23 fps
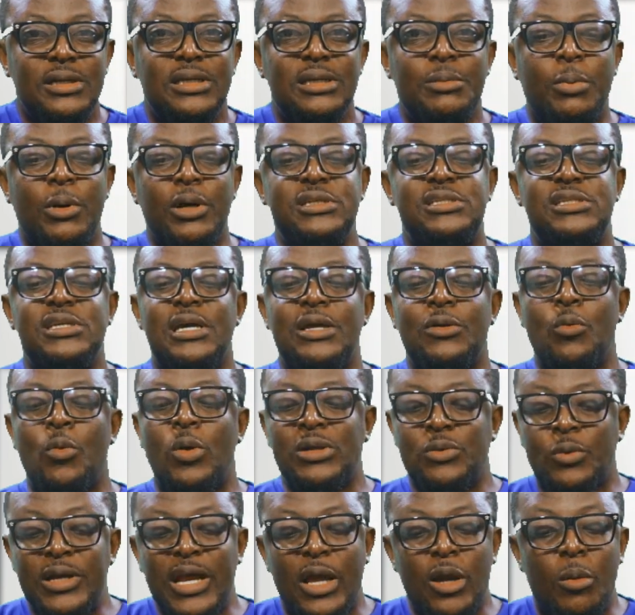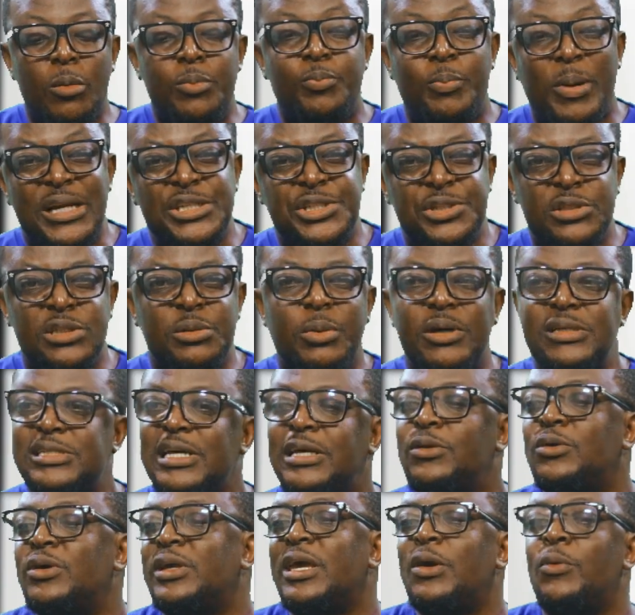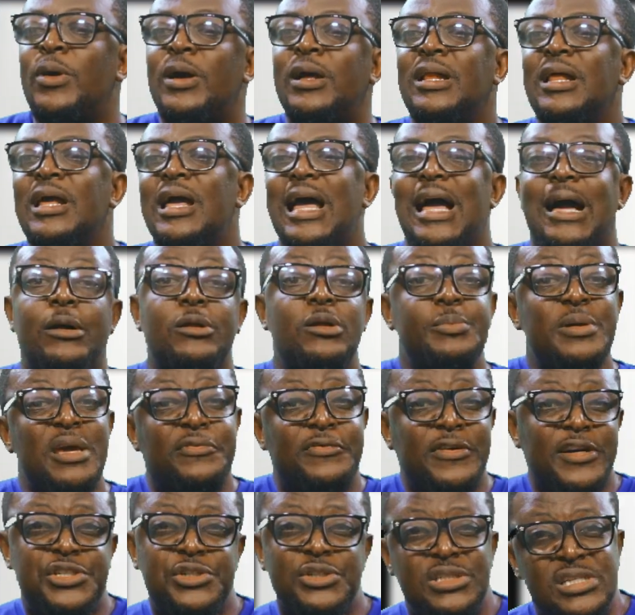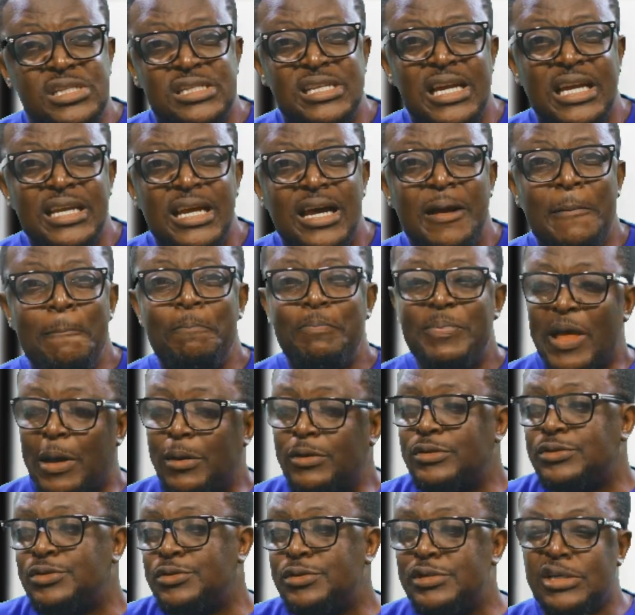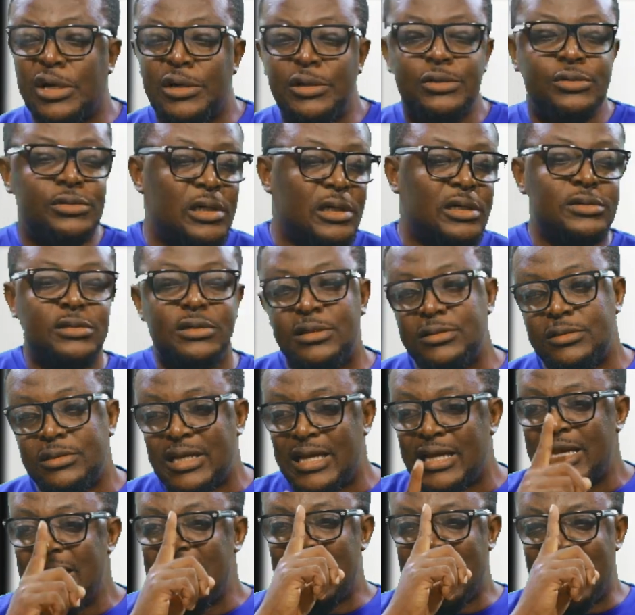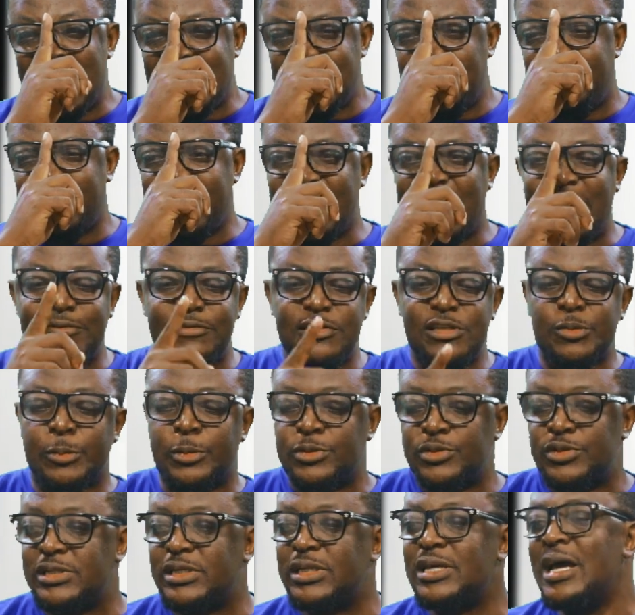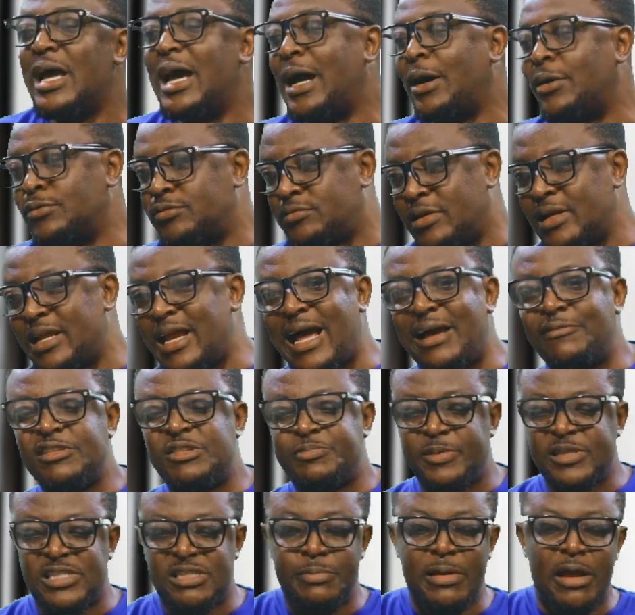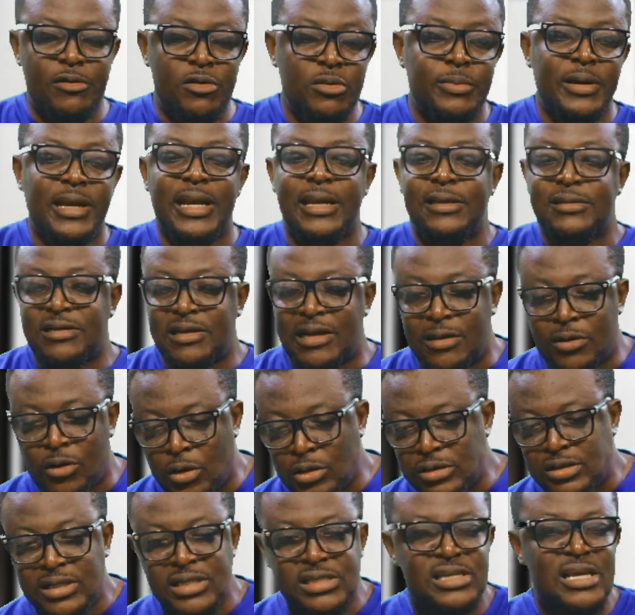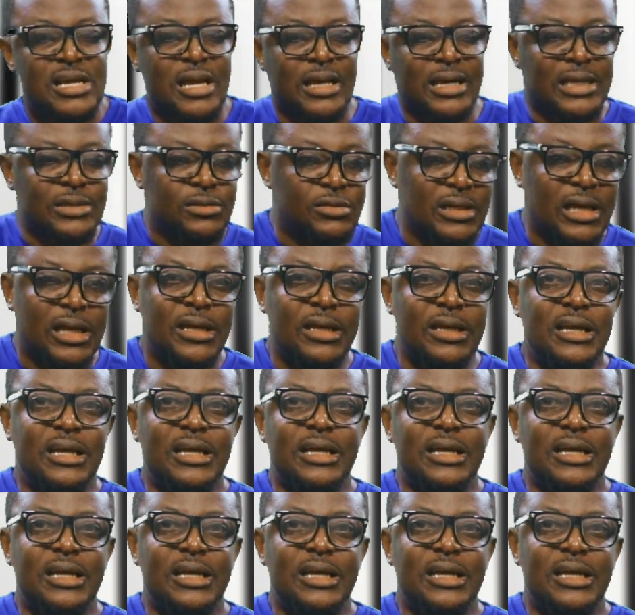The boy said, what, what are your passions? The boy said, okay, well, I want to be a fashion designer. I want to do this, I want to do that, I want to do that. And if I have this opportunity, okay, I have this space in my room and I cut this and I do that.